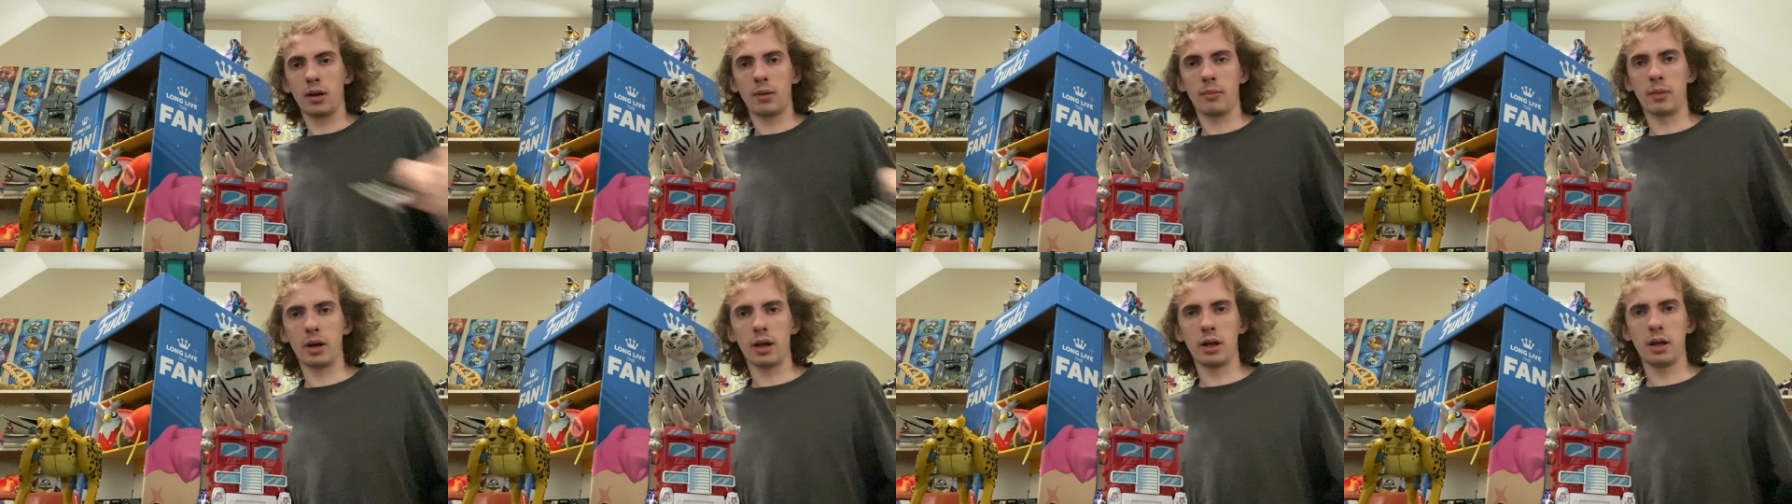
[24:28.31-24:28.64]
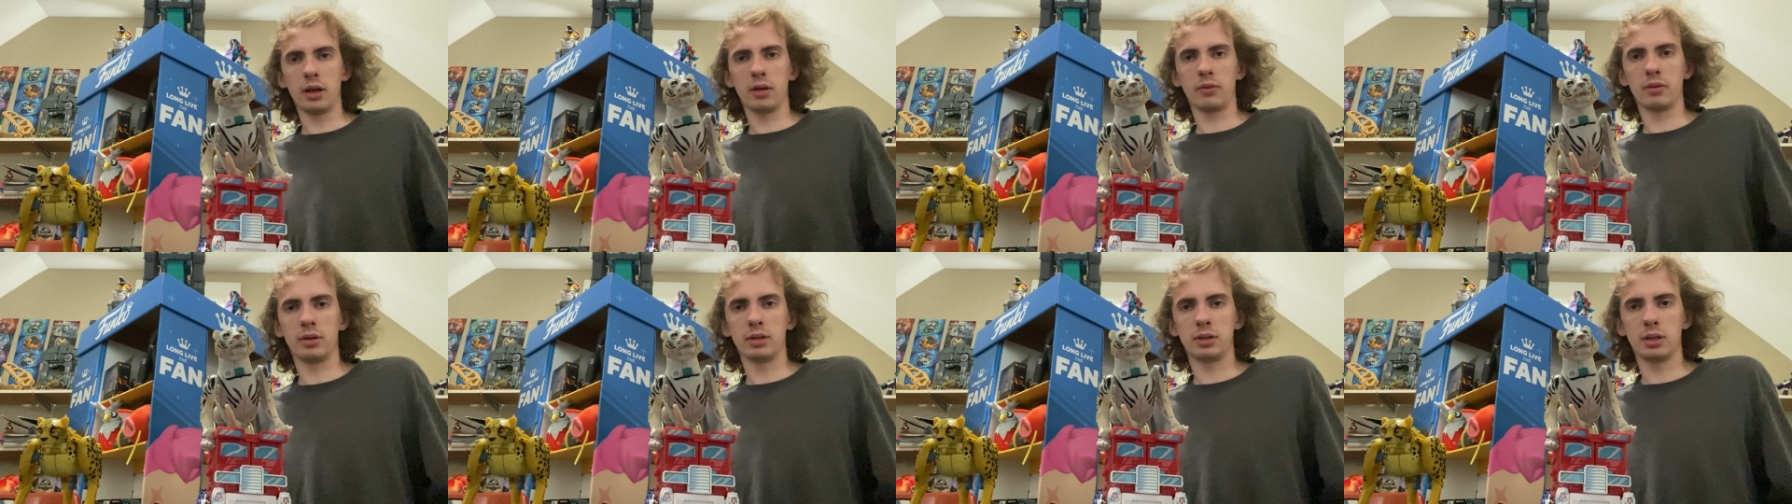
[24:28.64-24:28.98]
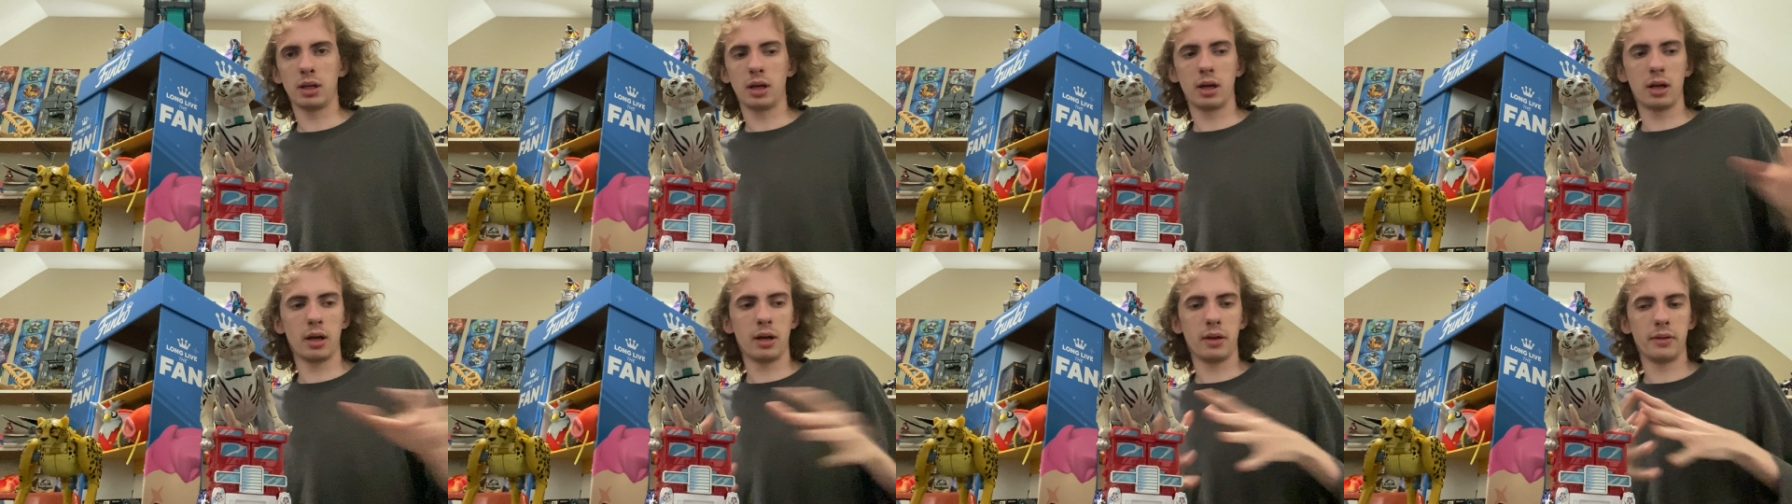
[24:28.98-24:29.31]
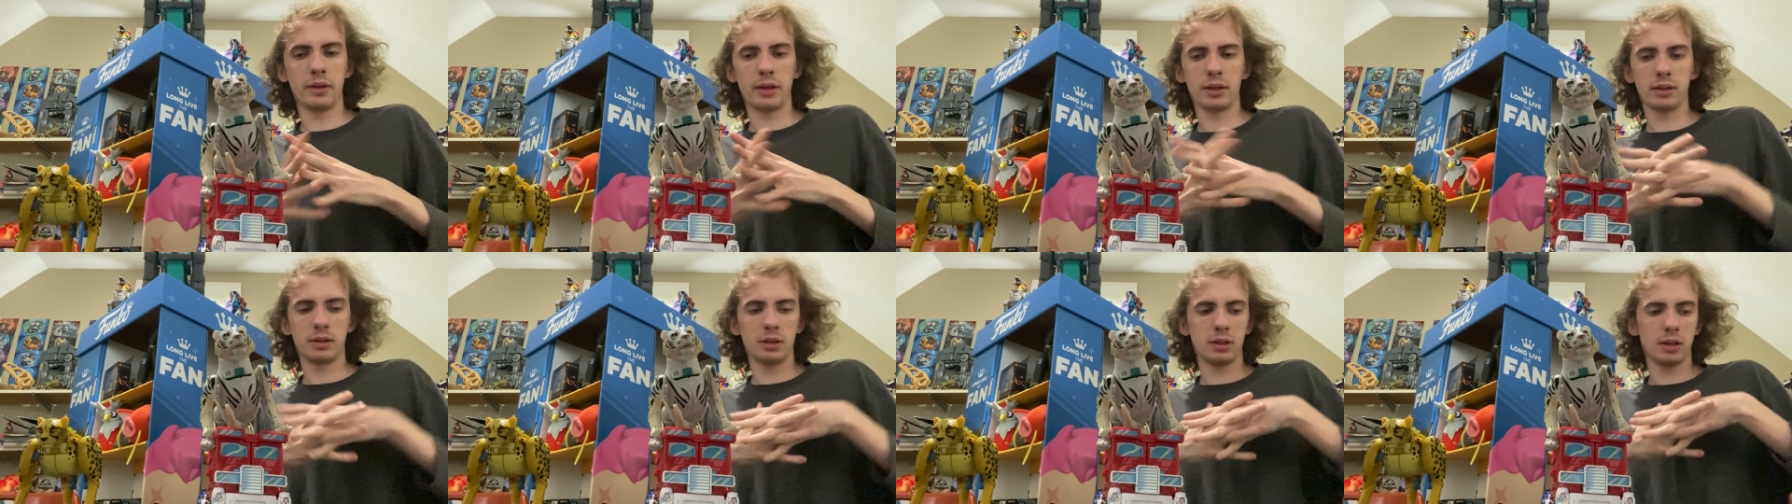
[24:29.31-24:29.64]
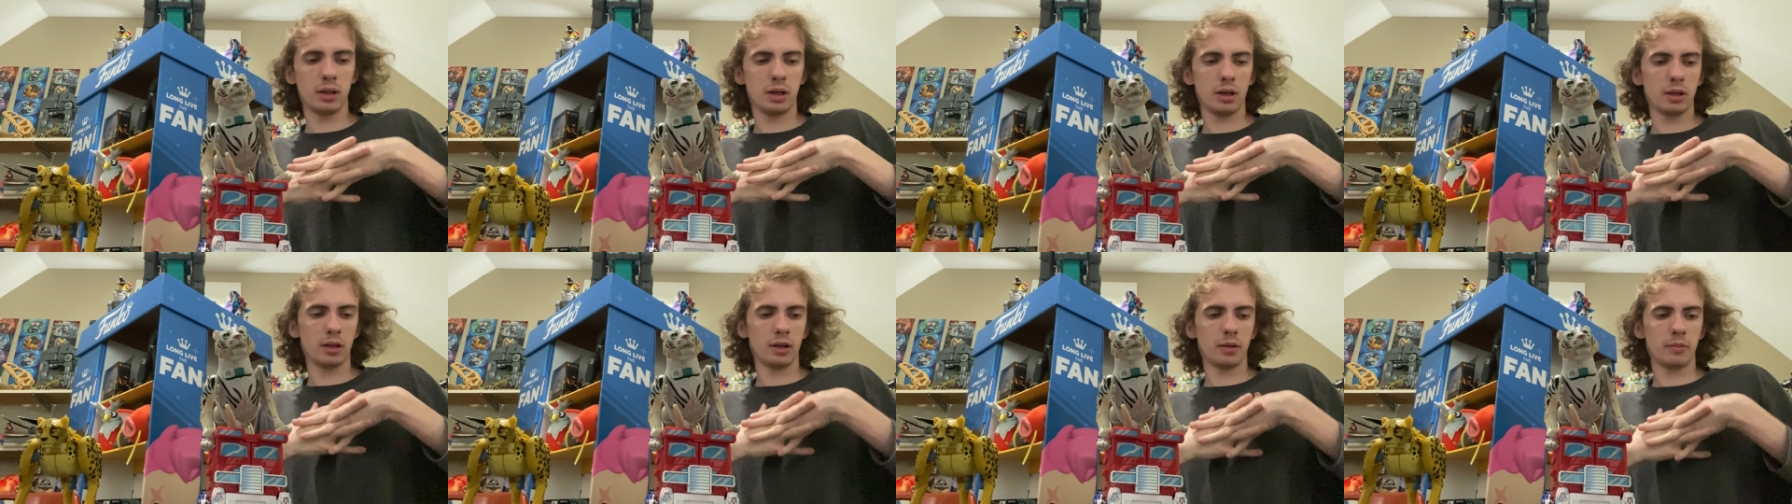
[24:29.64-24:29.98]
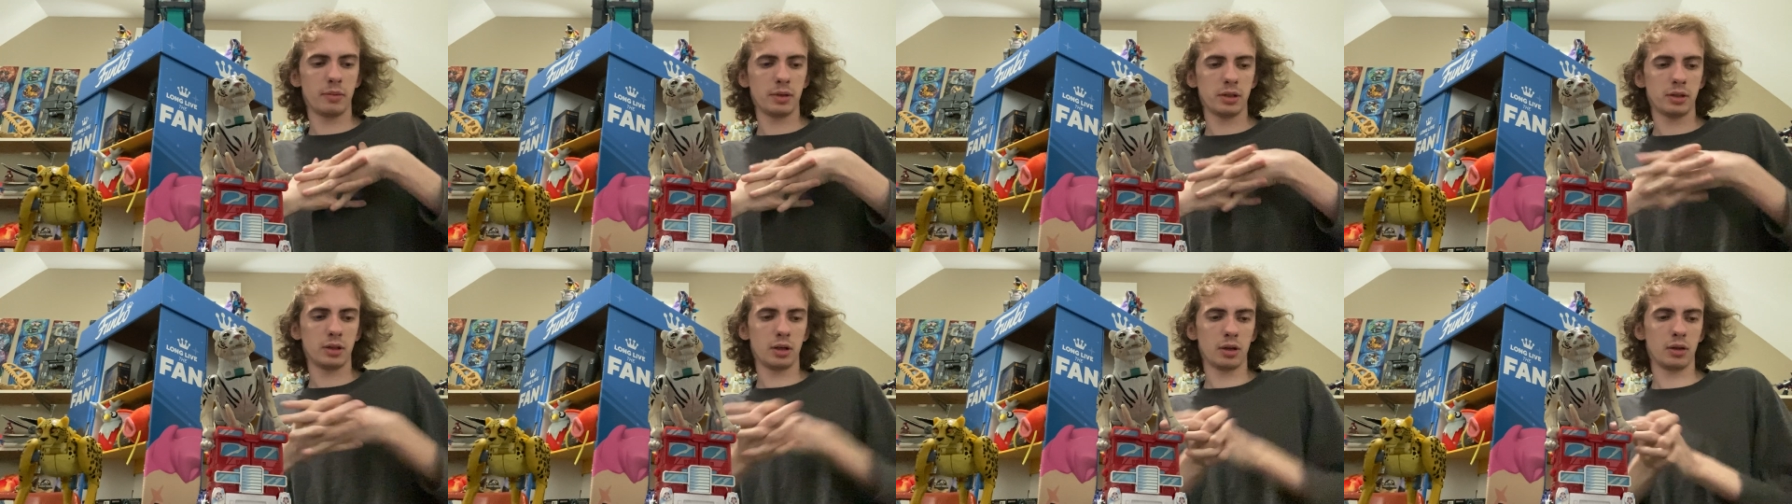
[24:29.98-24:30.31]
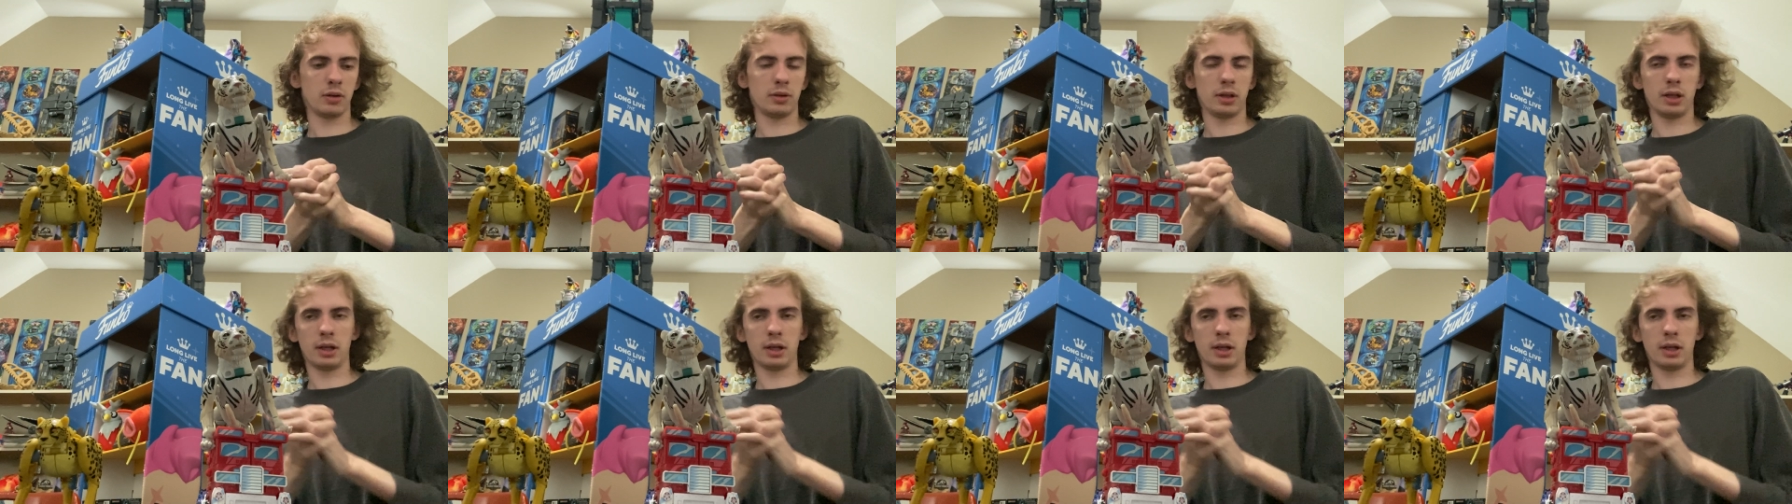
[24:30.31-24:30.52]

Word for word: But anyways, uh, this is the end of the episode.